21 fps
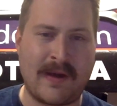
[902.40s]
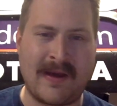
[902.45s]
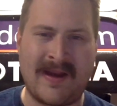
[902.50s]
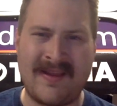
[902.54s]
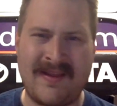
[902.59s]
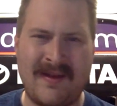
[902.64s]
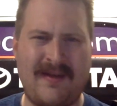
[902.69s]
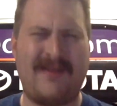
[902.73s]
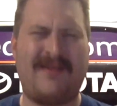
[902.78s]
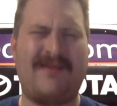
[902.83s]
pit.
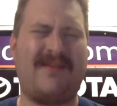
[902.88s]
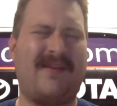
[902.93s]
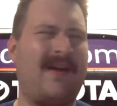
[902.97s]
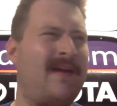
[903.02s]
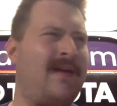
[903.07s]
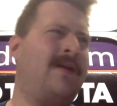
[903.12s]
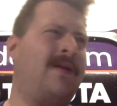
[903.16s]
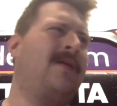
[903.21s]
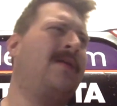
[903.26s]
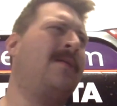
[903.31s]

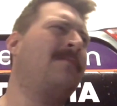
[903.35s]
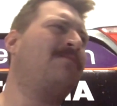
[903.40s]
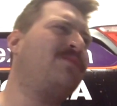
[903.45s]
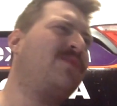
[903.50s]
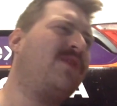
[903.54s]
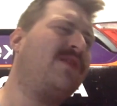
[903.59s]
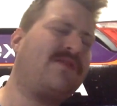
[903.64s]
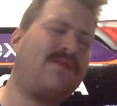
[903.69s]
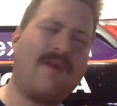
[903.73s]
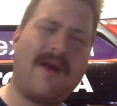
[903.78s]

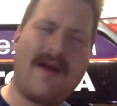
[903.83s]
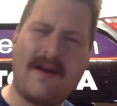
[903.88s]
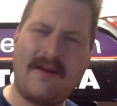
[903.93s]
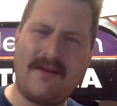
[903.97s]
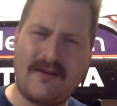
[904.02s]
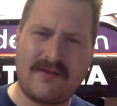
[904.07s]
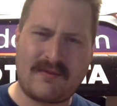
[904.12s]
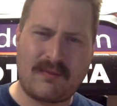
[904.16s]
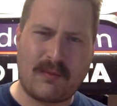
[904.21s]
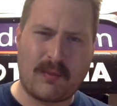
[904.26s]
The
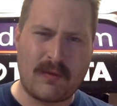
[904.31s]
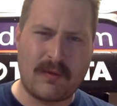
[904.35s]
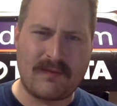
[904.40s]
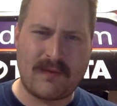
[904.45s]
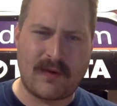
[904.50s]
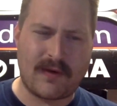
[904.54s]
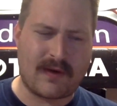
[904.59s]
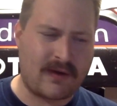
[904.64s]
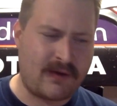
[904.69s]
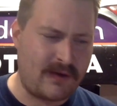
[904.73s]
strategies
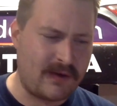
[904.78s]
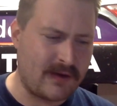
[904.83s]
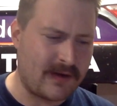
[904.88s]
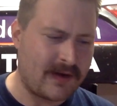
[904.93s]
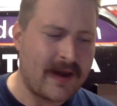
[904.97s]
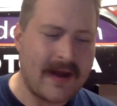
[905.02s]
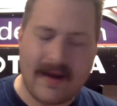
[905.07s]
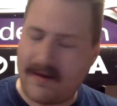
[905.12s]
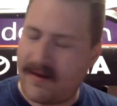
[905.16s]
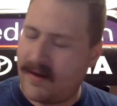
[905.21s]
weren't very clear
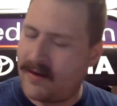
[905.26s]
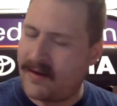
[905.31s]
today.